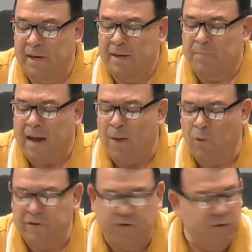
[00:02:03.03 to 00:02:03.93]
But I
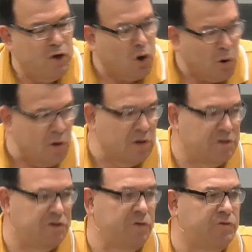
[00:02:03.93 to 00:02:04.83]
want to
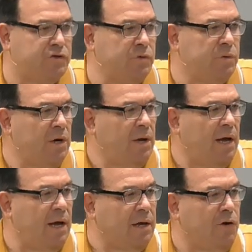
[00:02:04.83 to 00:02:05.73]
encourage you to
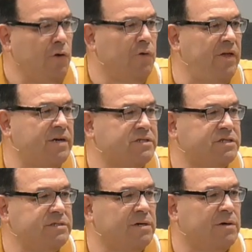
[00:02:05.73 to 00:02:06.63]
uh, Google this
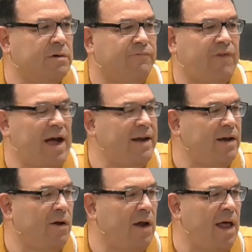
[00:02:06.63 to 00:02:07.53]
or find it
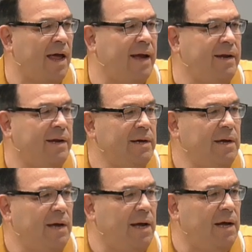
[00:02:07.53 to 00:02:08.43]
online
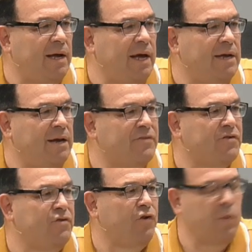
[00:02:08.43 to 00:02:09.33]
uh, and
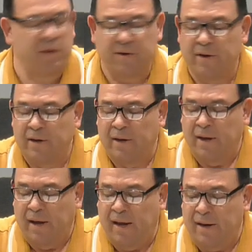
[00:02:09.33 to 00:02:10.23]
listen to it,
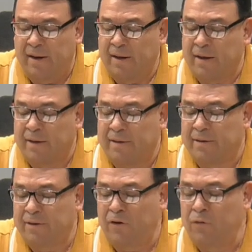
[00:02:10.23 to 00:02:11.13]
and. Uh,
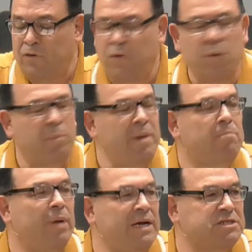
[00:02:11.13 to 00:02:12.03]
You, you will be
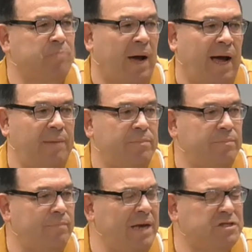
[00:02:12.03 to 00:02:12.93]
blessed by it.
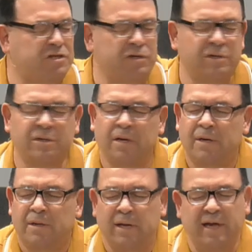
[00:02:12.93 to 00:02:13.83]
Make sure
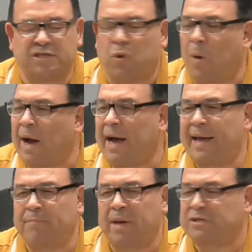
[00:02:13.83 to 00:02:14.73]
it's
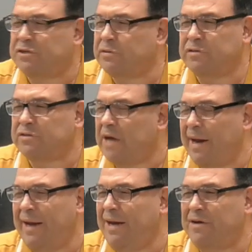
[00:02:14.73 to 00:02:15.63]
quiet. Make sure there's not
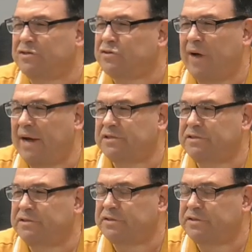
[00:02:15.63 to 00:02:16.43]
any distractions.